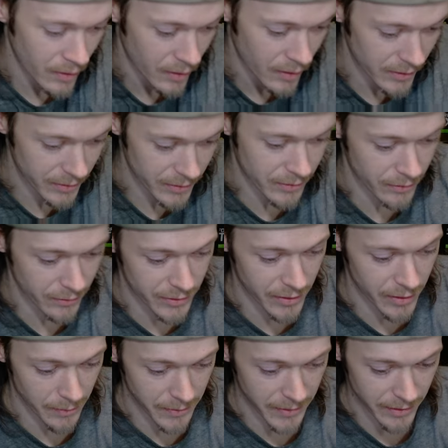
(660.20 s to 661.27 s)
Search it
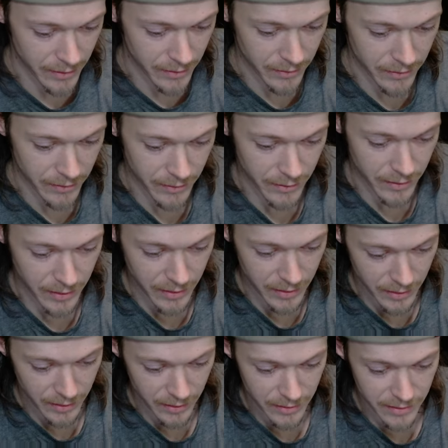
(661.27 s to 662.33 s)
up here.
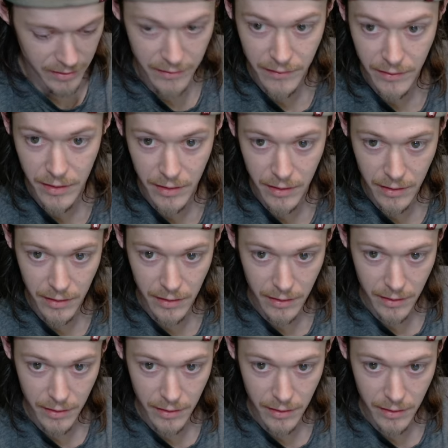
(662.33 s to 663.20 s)
30, 70,